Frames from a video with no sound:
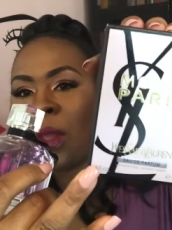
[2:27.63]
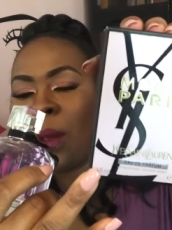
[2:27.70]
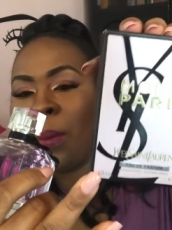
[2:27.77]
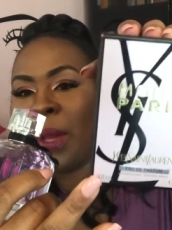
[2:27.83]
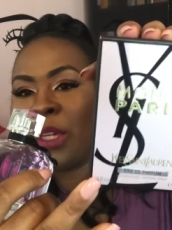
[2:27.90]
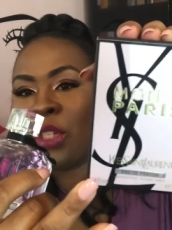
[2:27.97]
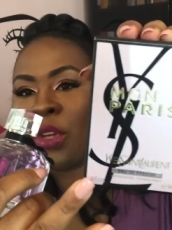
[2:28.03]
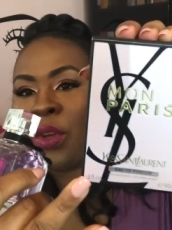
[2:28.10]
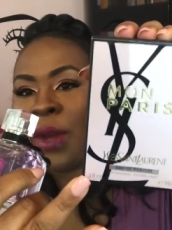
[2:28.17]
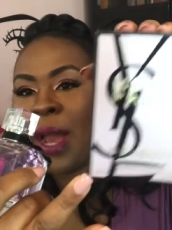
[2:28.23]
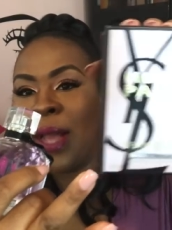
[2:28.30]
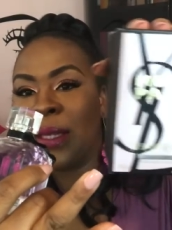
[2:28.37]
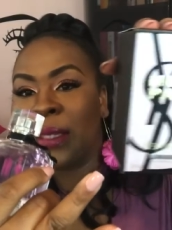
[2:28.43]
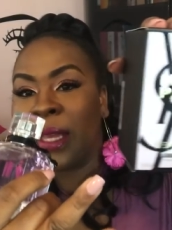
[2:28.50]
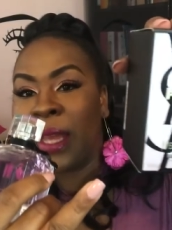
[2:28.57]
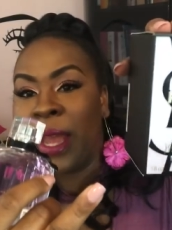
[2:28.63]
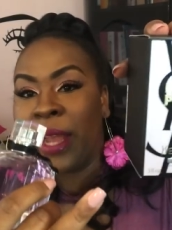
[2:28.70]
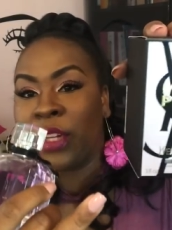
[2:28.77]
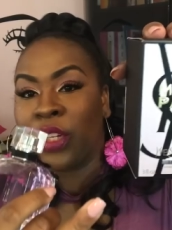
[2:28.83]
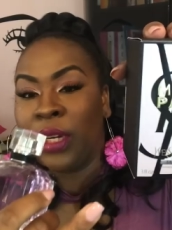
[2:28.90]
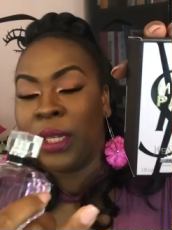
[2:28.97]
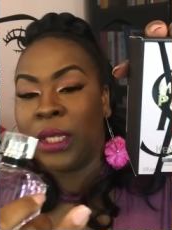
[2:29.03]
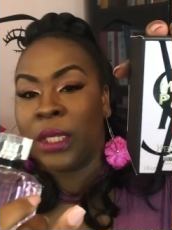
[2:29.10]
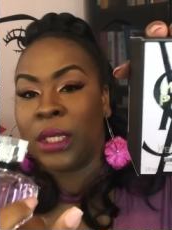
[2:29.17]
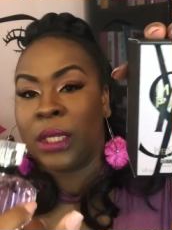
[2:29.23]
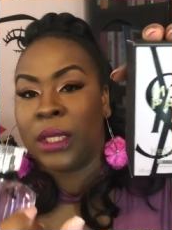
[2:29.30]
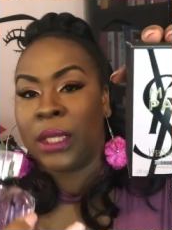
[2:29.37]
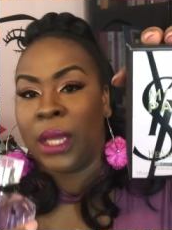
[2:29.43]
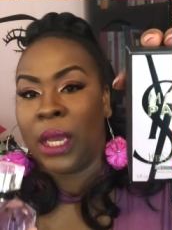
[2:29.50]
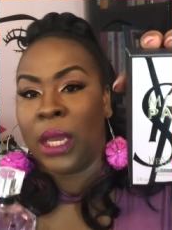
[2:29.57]
Make sure you guys can actually
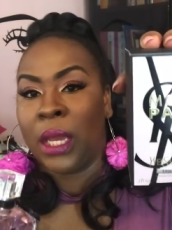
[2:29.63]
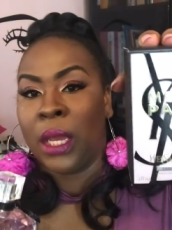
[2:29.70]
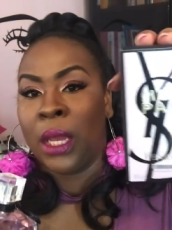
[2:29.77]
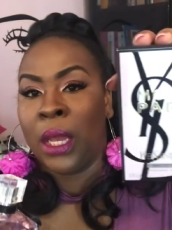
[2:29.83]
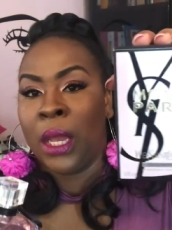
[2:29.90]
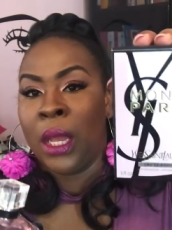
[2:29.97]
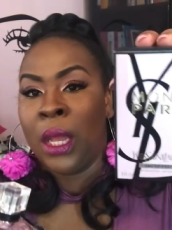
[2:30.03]
see.